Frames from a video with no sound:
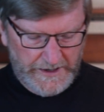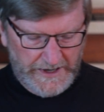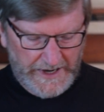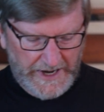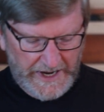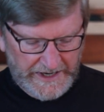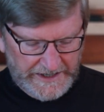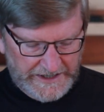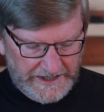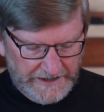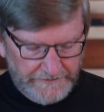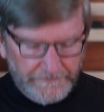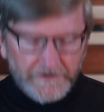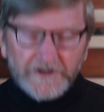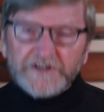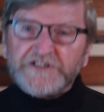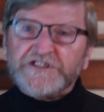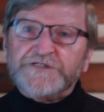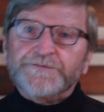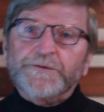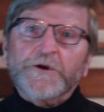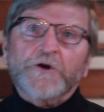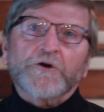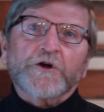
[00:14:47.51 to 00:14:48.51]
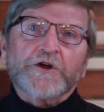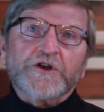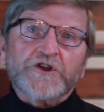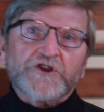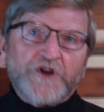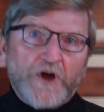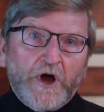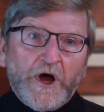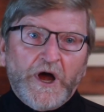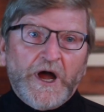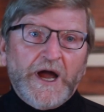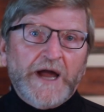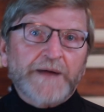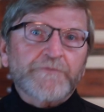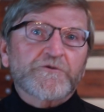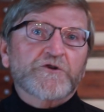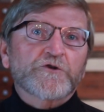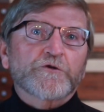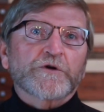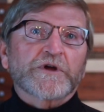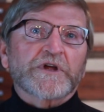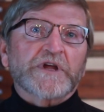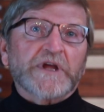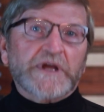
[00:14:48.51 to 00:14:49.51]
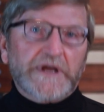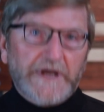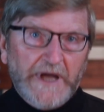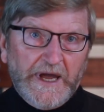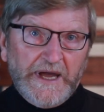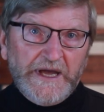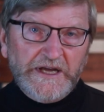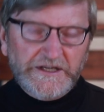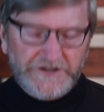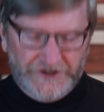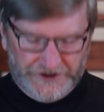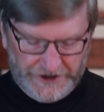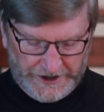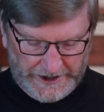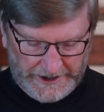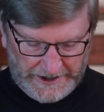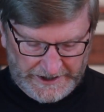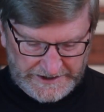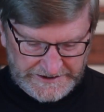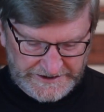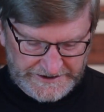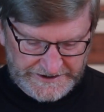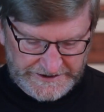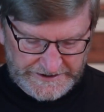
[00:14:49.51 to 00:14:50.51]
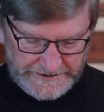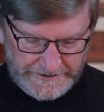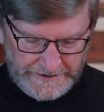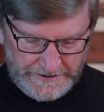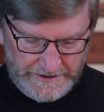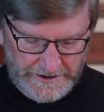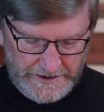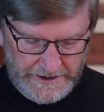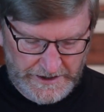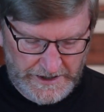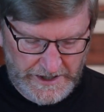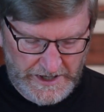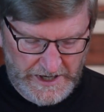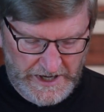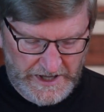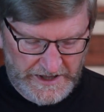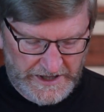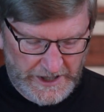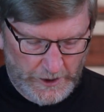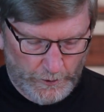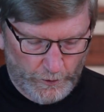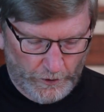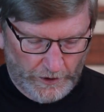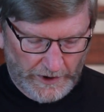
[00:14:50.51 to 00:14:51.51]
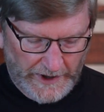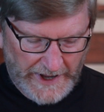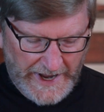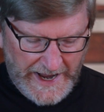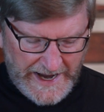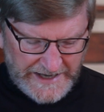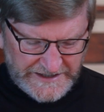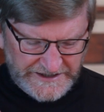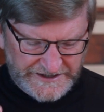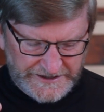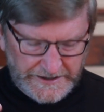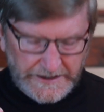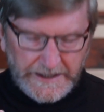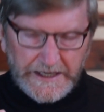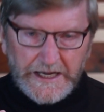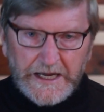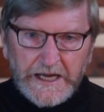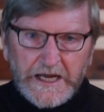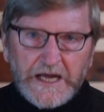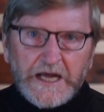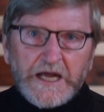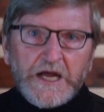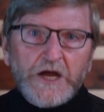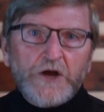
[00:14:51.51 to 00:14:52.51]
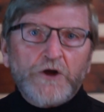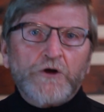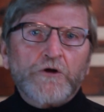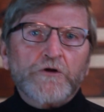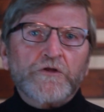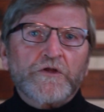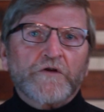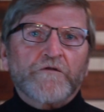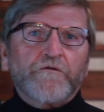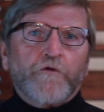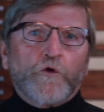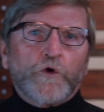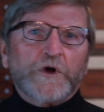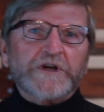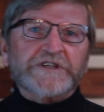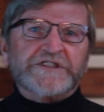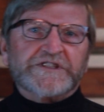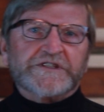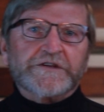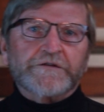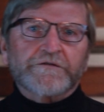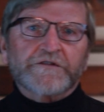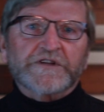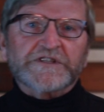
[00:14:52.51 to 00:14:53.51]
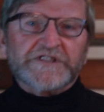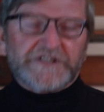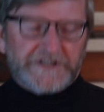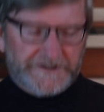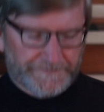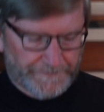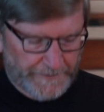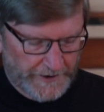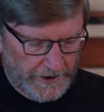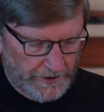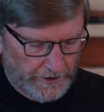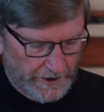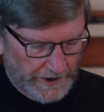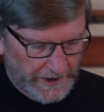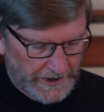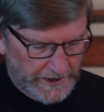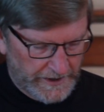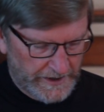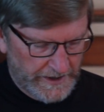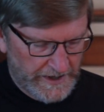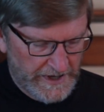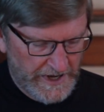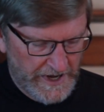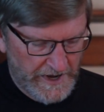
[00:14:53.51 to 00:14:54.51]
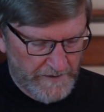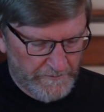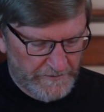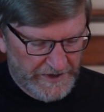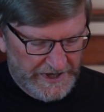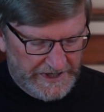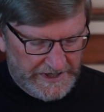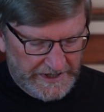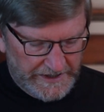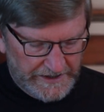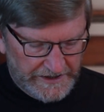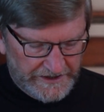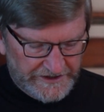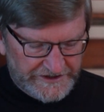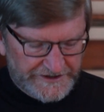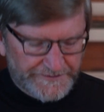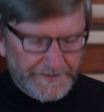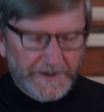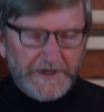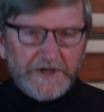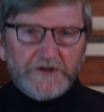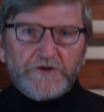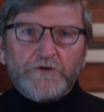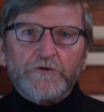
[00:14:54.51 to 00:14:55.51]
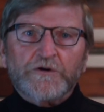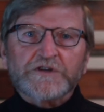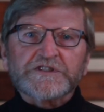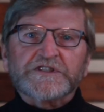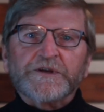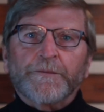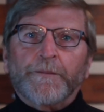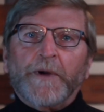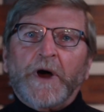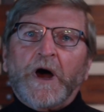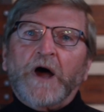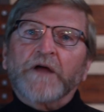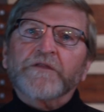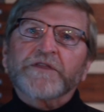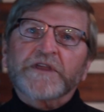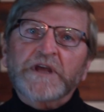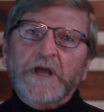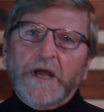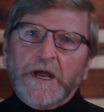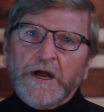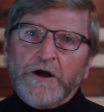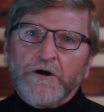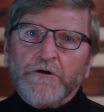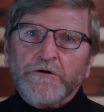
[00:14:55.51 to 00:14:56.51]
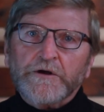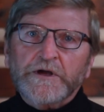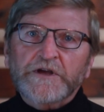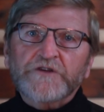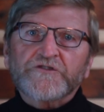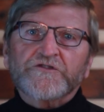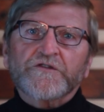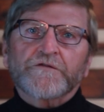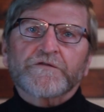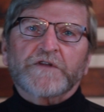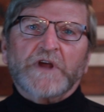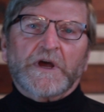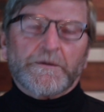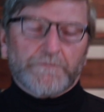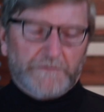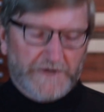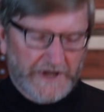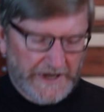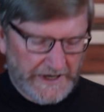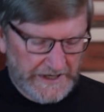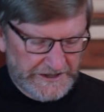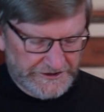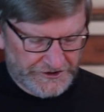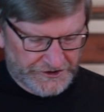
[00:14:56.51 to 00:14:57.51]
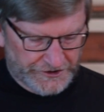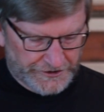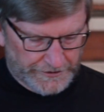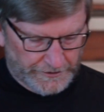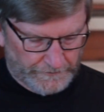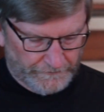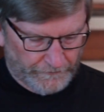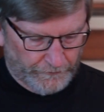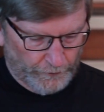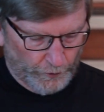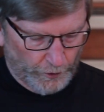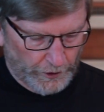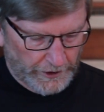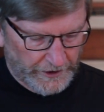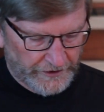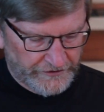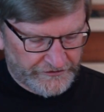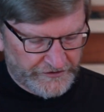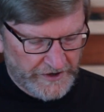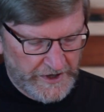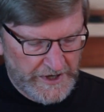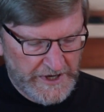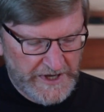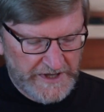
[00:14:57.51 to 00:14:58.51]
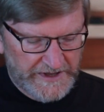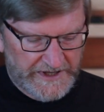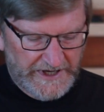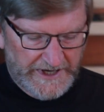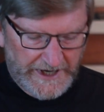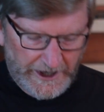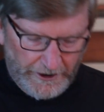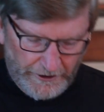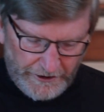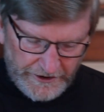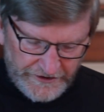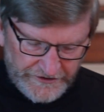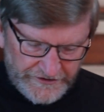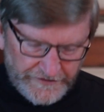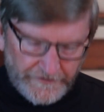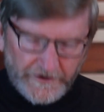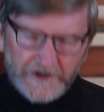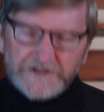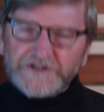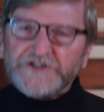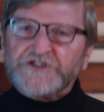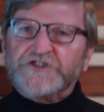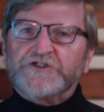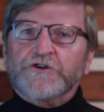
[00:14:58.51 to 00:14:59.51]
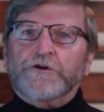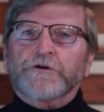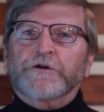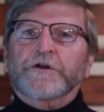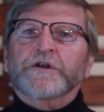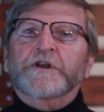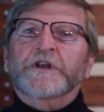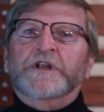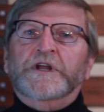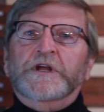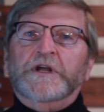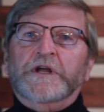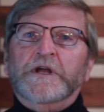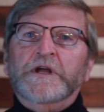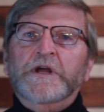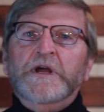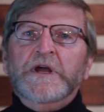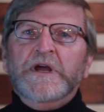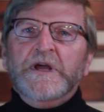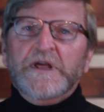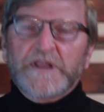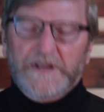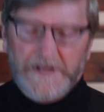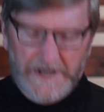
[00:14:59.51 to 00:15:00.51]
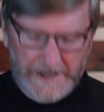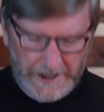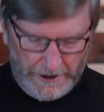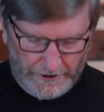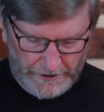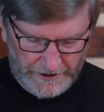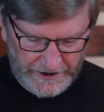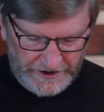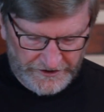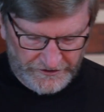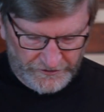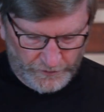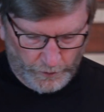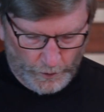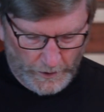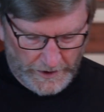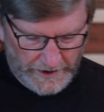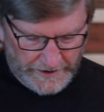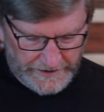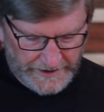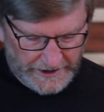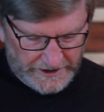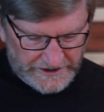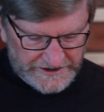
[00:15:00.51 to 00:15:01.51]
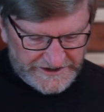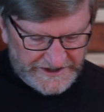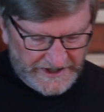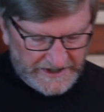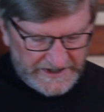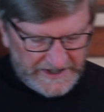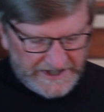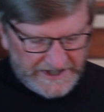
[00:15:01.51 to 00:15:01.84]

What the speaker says: and give the Spirit time to engage us, they will actually hear the voice of the Spirit begin to speak to us about the areas of temptation for us, the areas of uncertainty, the areas where there's a